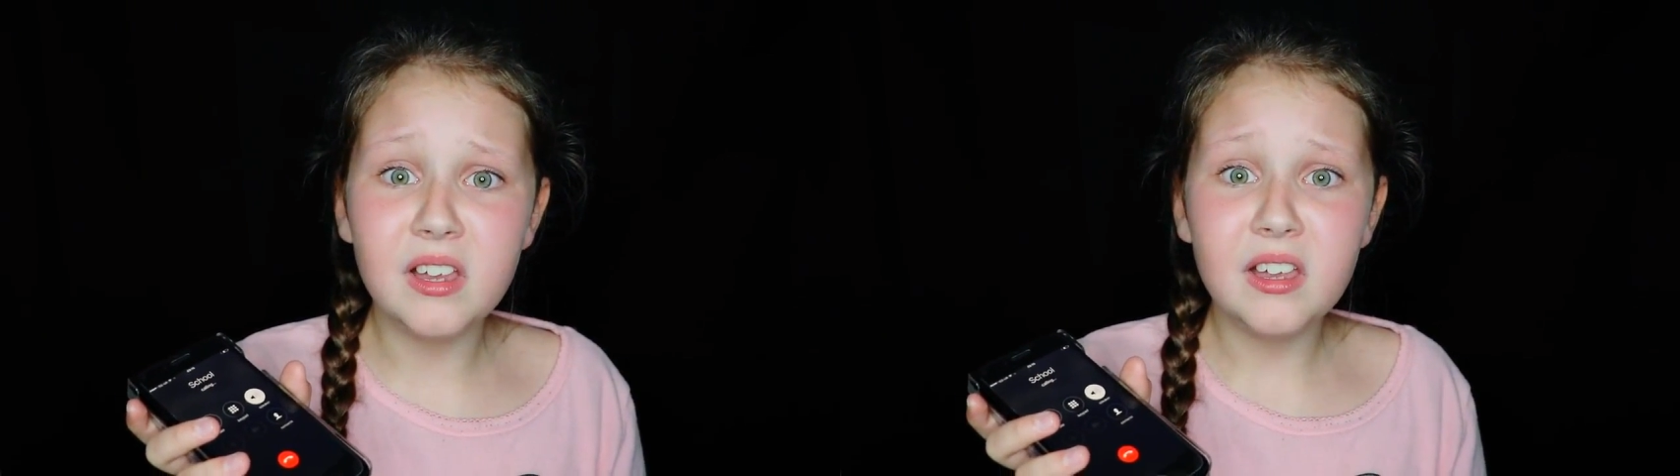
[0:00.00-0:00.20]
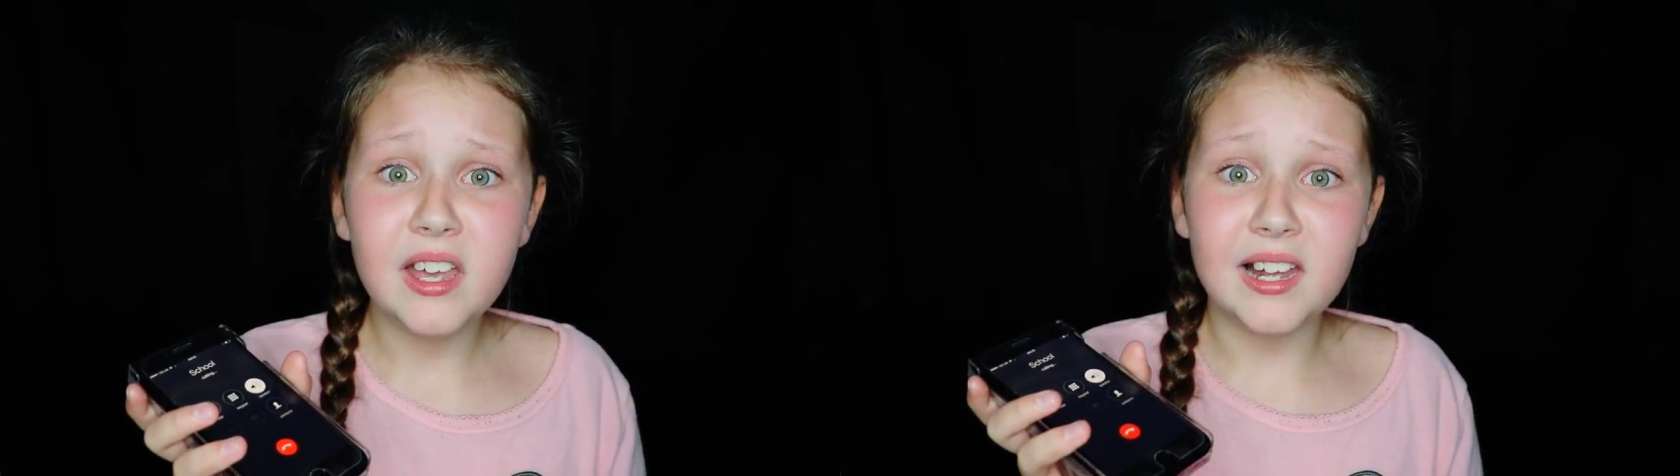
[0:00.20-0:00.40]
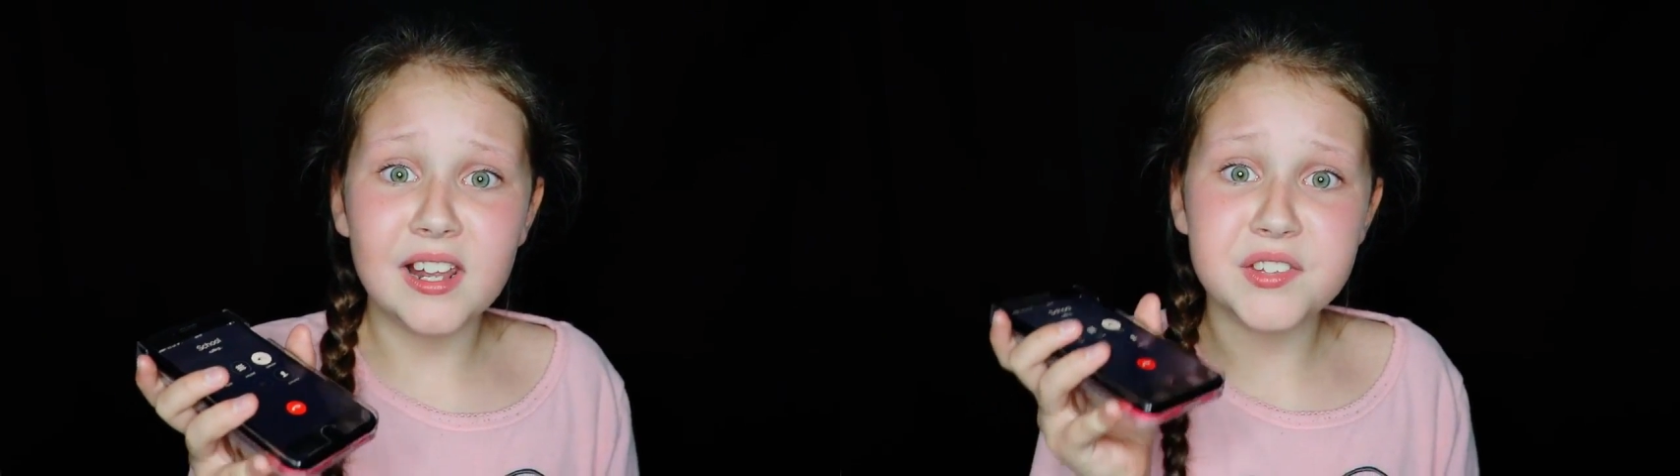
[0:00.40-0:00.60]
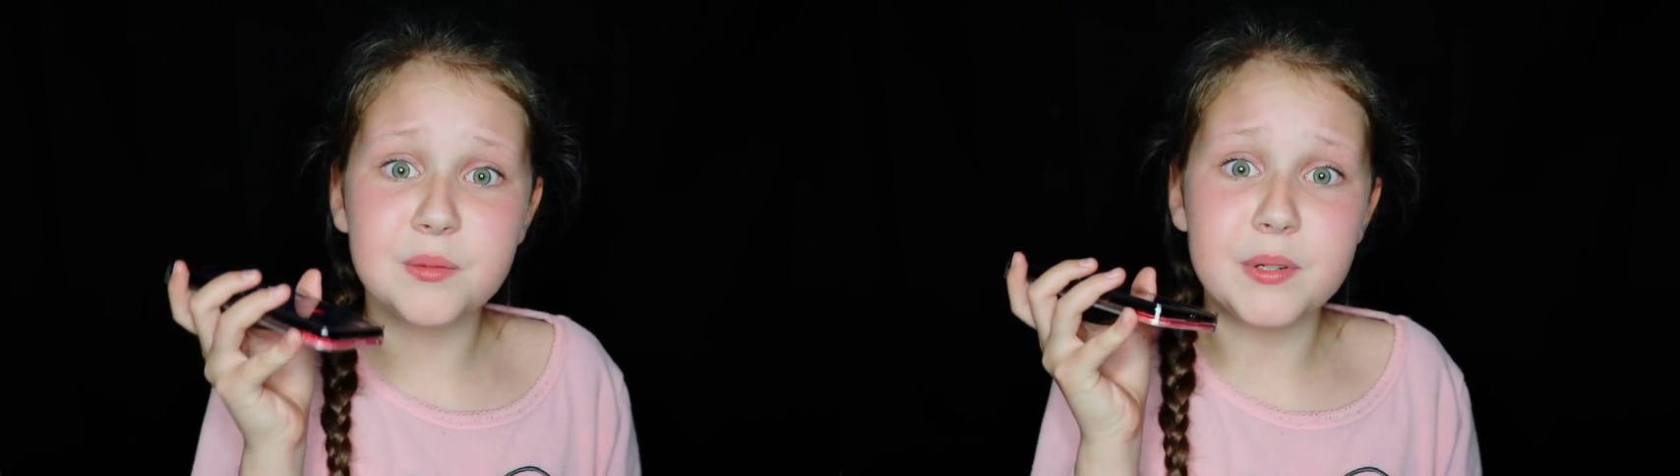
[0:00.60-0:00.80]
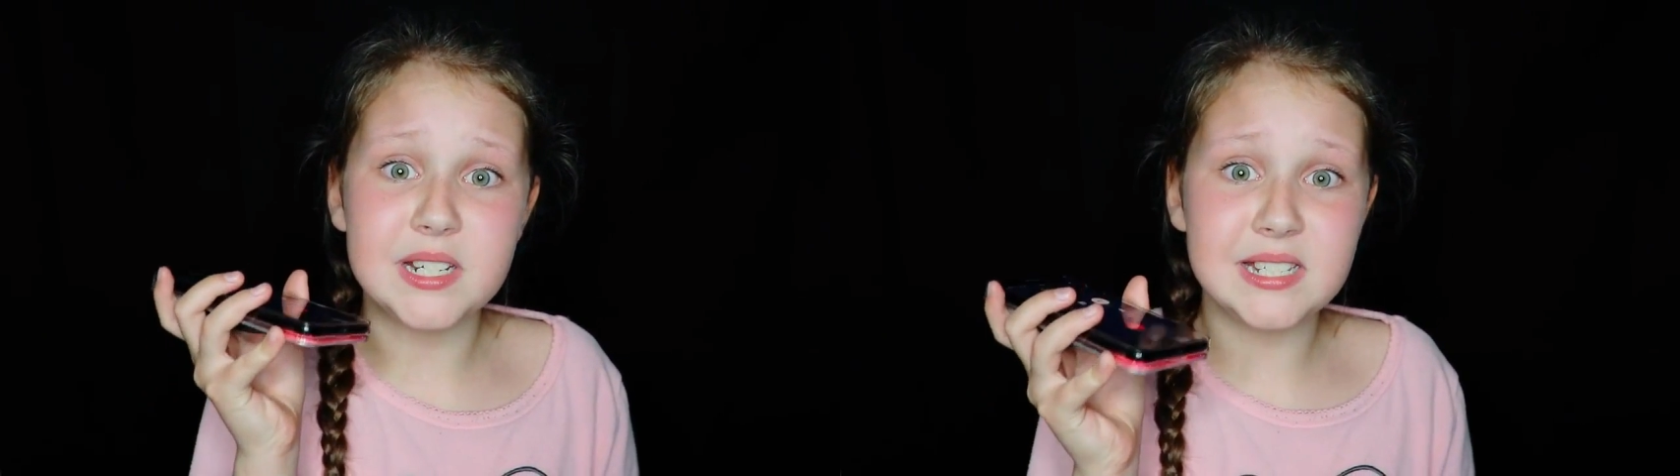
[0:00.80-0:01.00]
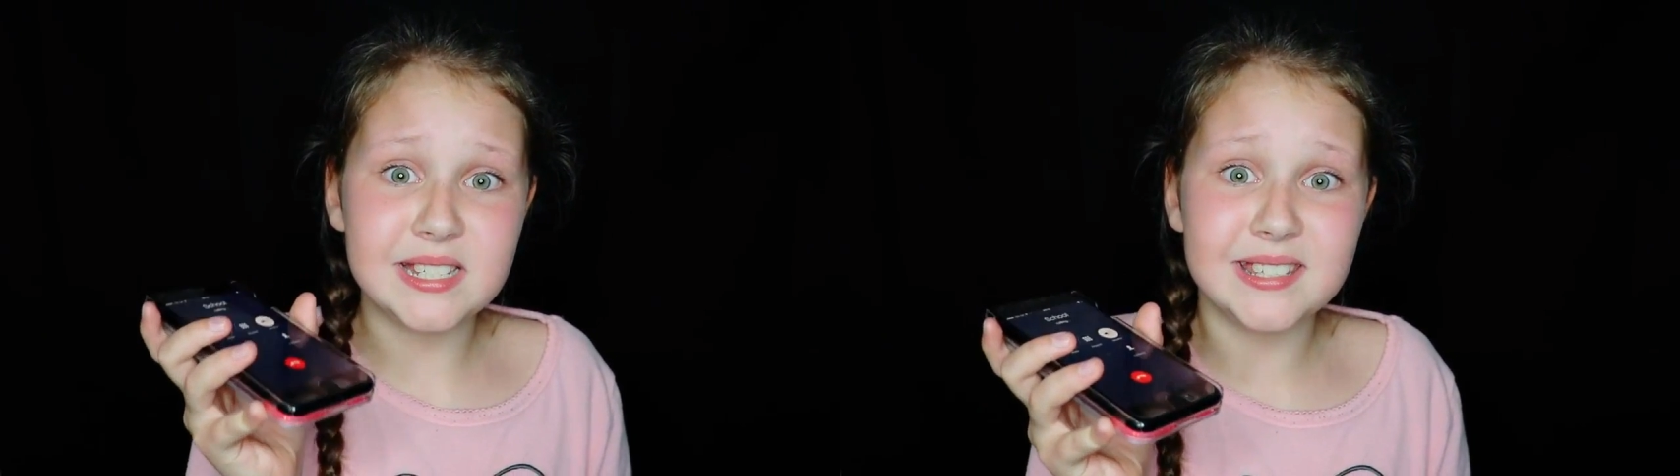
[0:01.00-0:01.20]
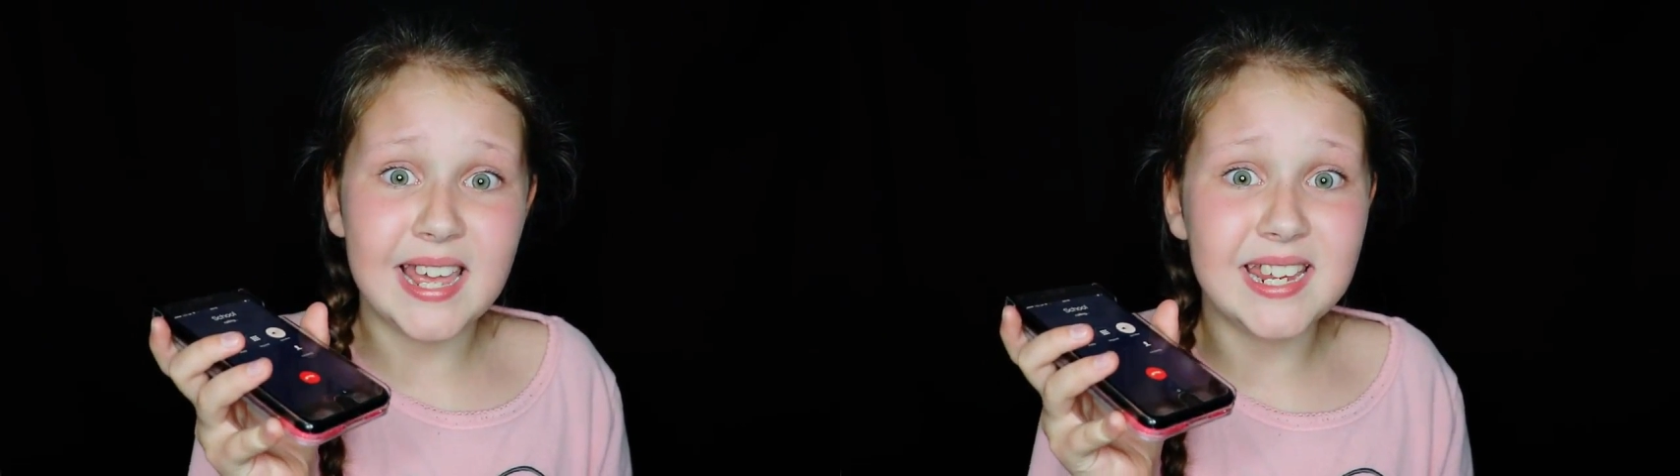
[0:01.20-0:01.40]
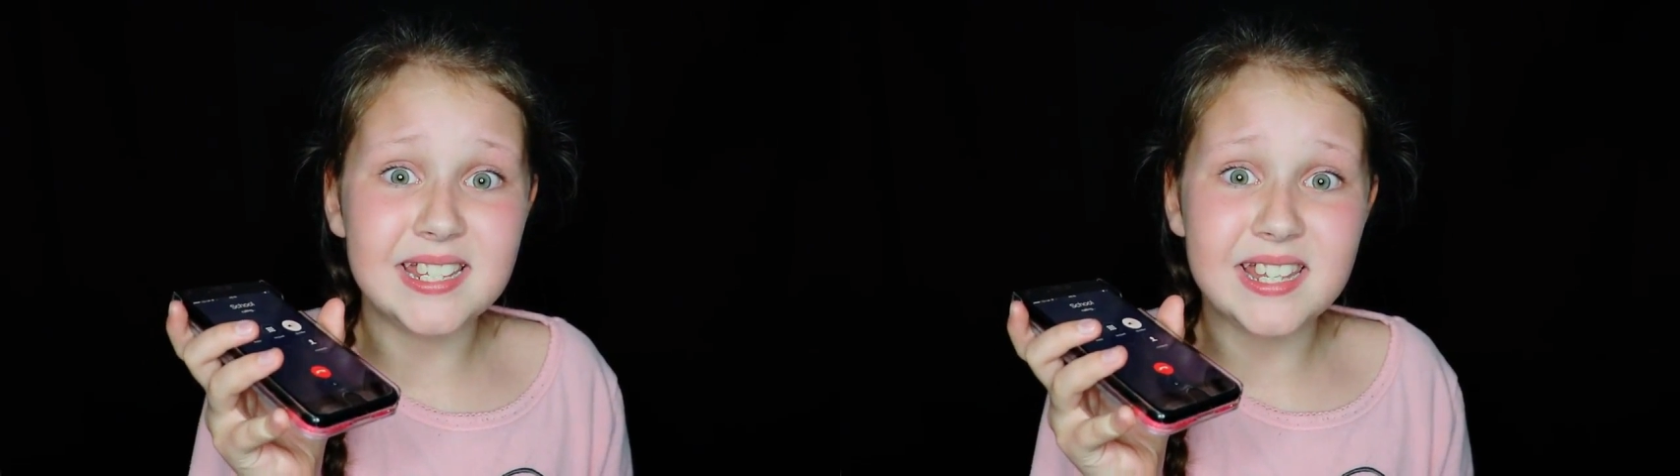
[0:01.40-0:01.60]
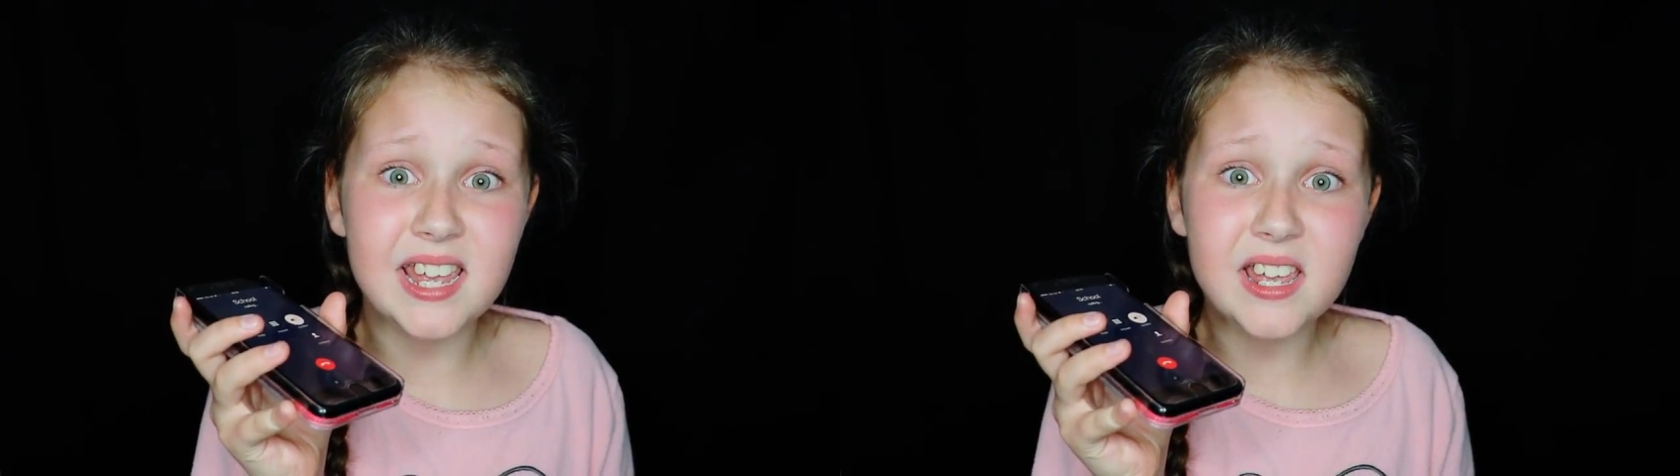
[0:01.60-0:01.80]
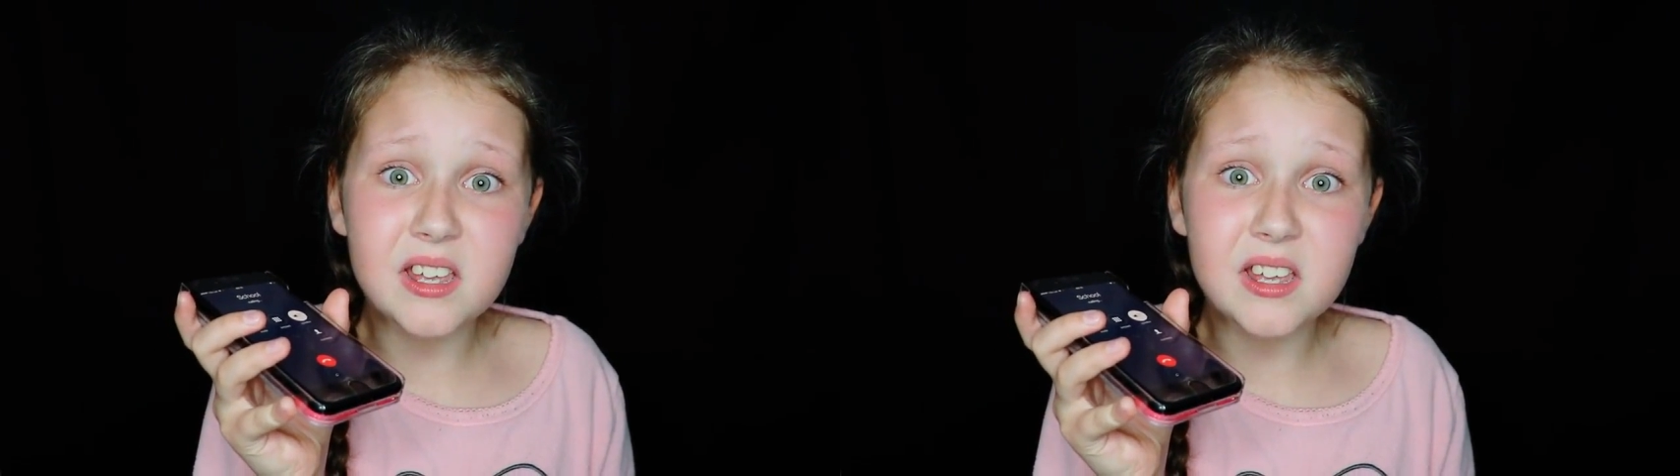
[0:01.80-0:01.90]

Unless somebody stays there.